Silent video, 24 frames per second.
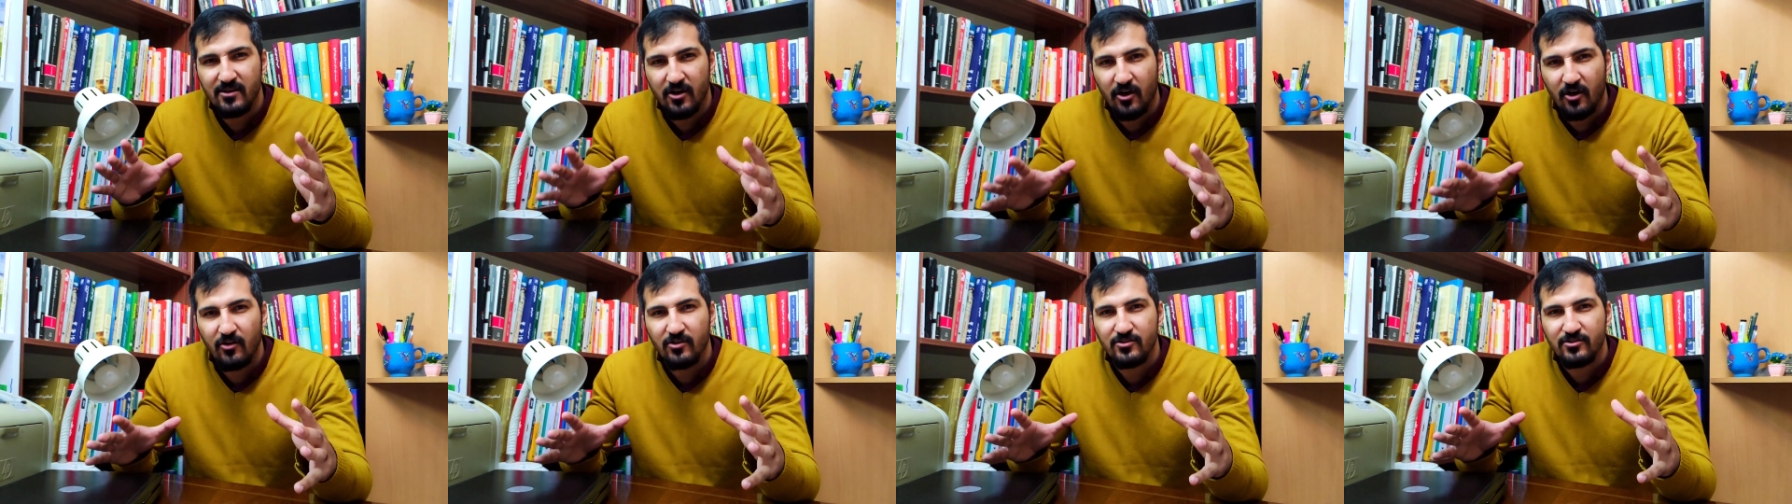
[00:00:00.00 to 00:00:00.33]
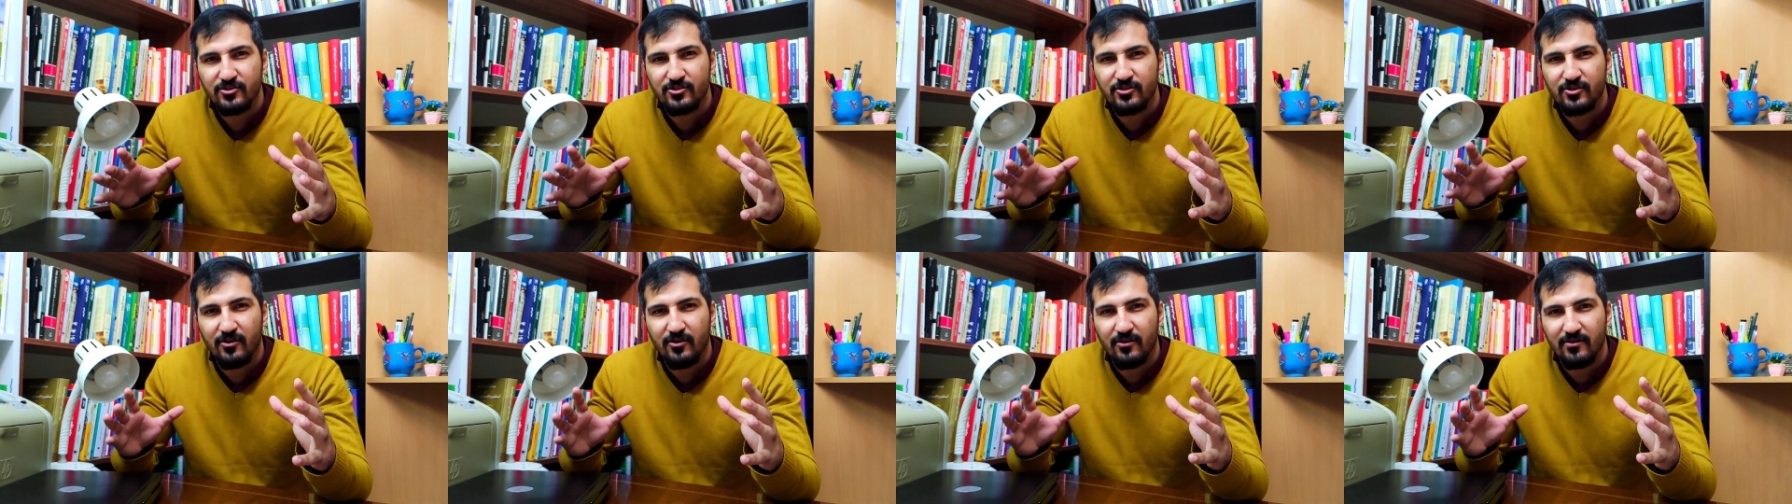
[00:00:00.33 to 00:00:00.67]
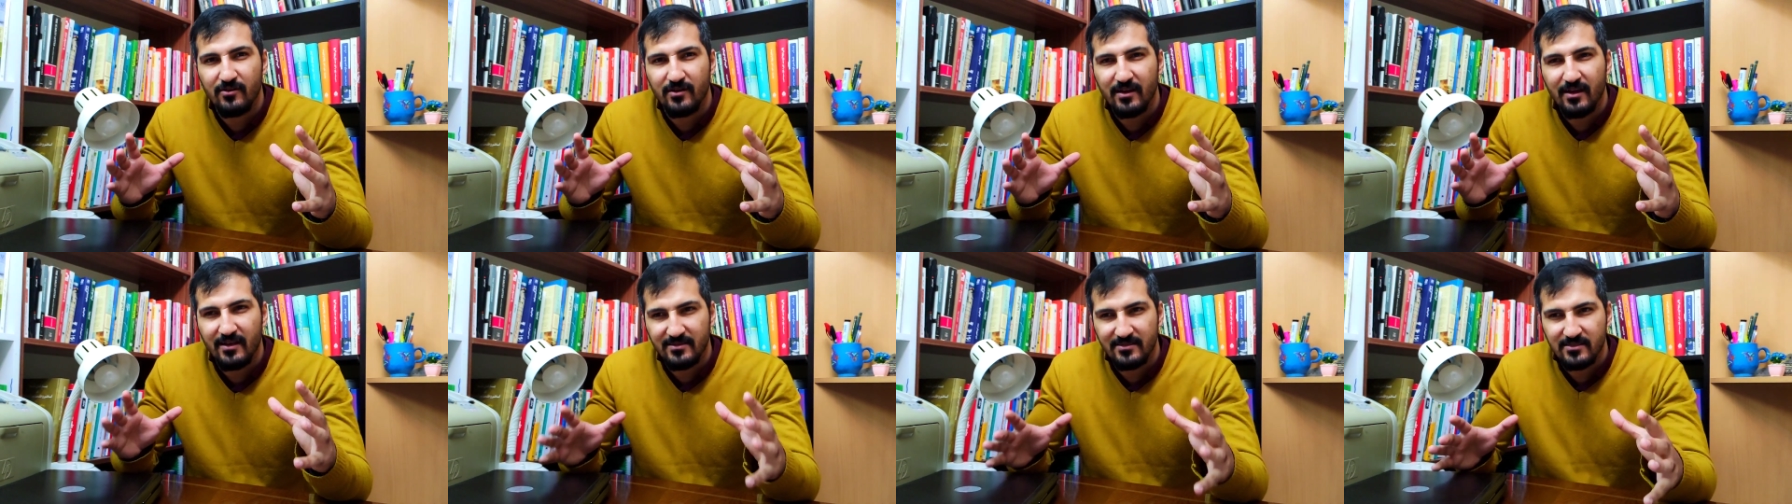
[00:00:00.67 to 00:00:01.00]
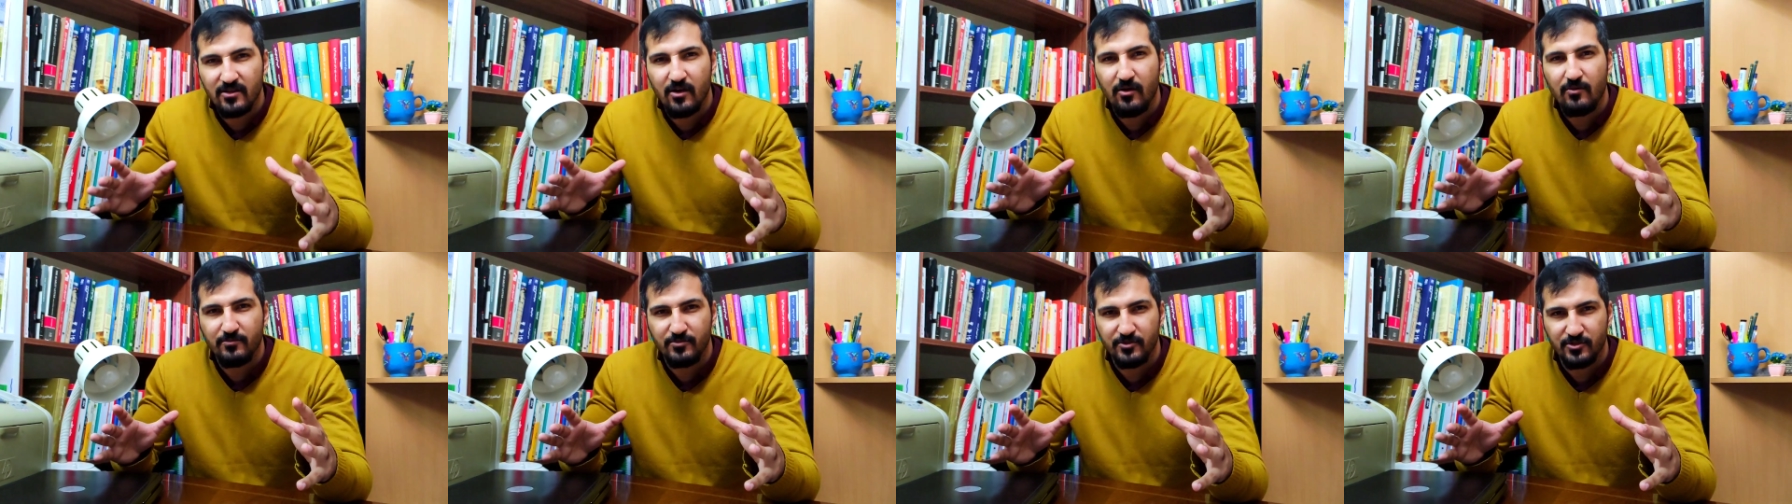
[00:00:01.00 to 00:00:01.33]
cultural
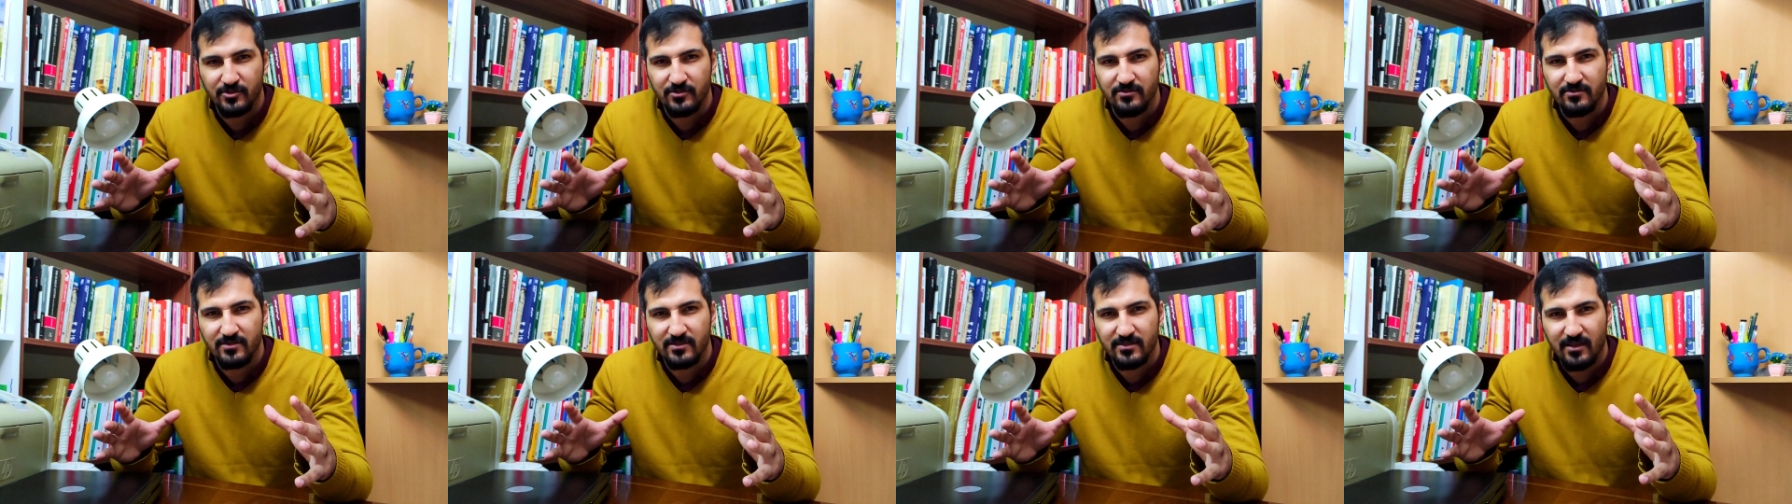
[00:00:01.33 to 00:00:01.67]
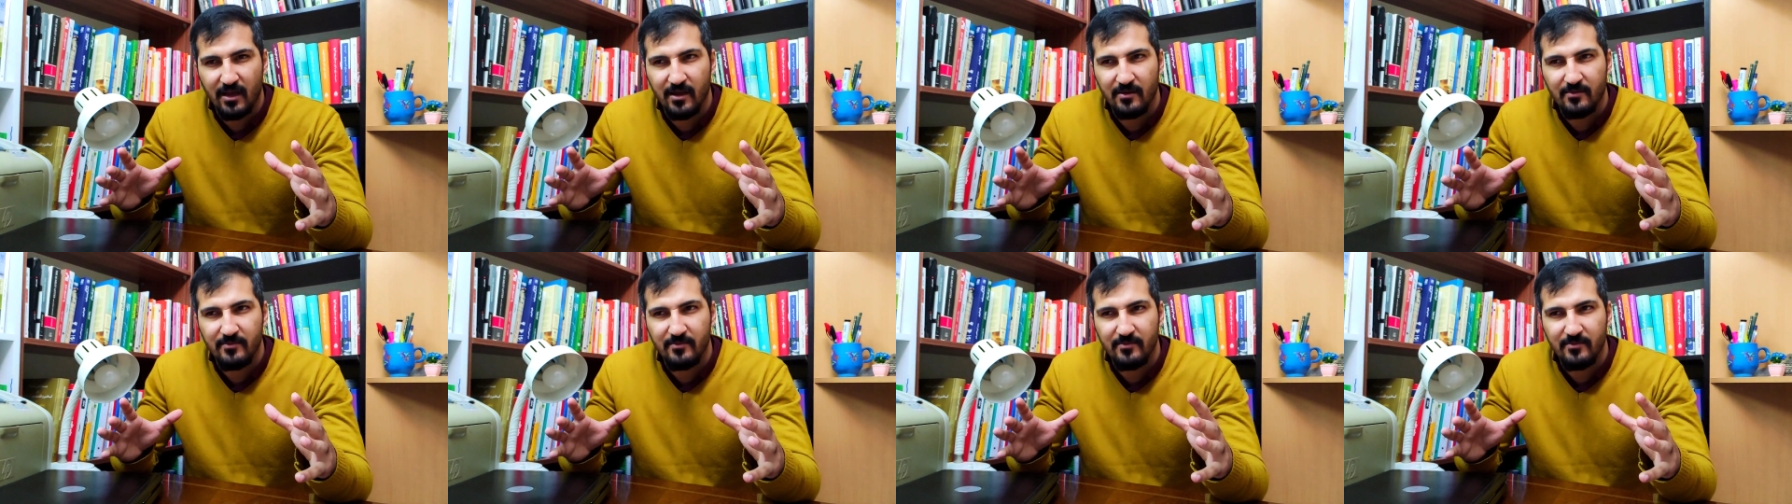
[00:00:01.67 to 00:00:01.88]
assumptions,